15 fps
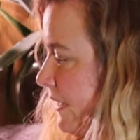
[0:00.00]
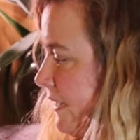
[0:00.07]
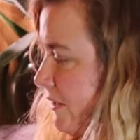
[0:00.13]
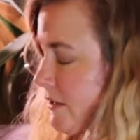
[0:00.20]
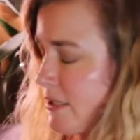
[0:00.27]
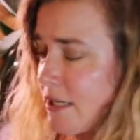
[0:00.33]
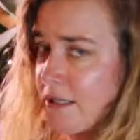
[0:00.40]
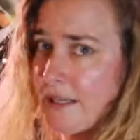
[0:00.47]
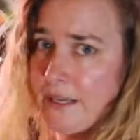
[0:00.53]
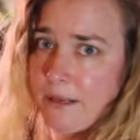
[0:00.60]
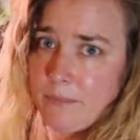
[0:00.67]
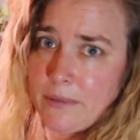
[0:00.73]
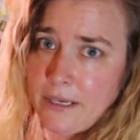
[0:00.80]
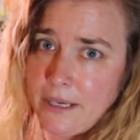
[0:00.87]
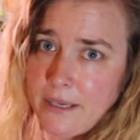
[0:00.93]
here is a
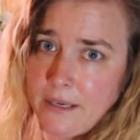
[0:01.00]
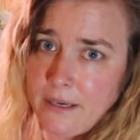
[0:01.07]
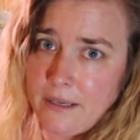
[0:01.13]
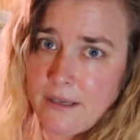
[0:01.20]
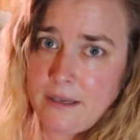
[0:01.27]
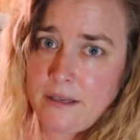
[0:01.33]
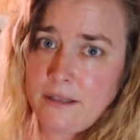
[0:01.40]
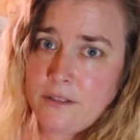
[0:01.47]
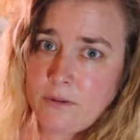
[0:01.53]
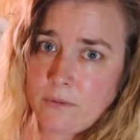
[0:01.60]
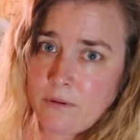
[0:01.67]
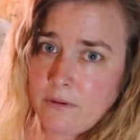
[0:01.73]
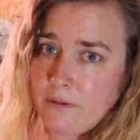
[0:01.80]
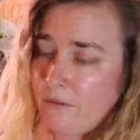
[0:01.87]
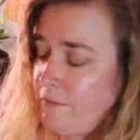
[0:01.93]
laminated
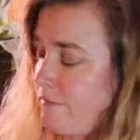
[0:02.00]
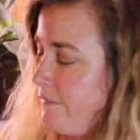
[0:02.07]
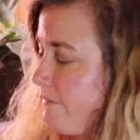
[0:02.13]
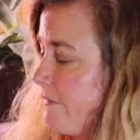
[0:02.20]
sort of